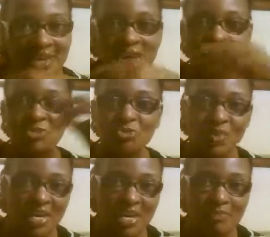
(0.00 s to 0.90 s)

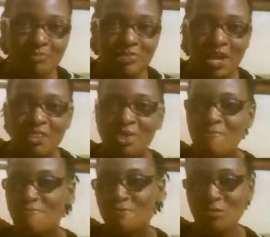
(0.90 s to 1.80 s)
dreams, their
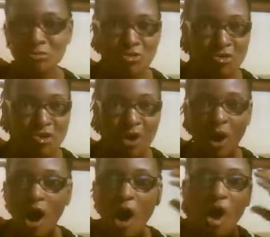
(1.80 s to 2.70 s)
future,
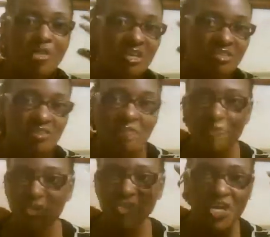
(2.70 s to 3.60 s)
all this stuff
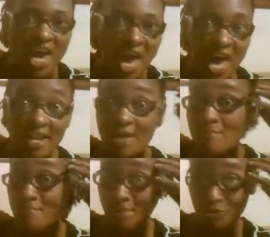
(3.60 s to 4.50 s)
that she had
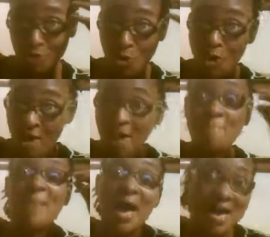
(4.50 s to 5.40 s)
in
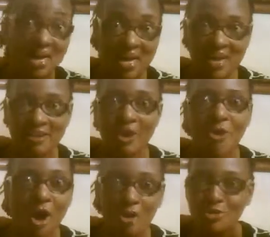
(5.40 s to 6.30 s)
my head,
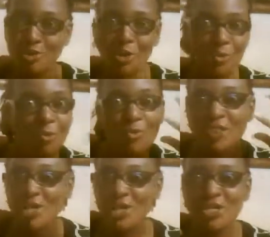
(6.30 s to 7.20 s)
what
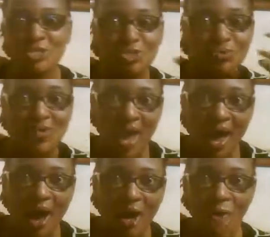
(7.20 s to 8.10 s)
they're going to do
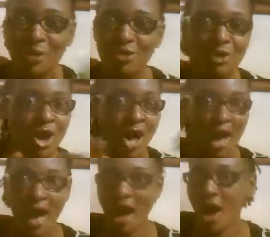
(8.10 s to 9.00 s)
now and
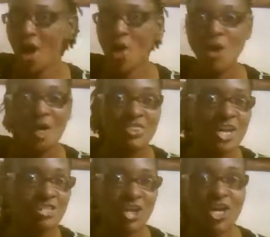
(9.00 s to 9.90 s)
how
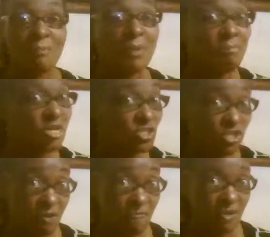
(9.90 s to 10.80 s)
things are going to be much
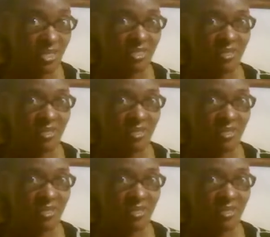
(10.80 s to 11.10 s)
different.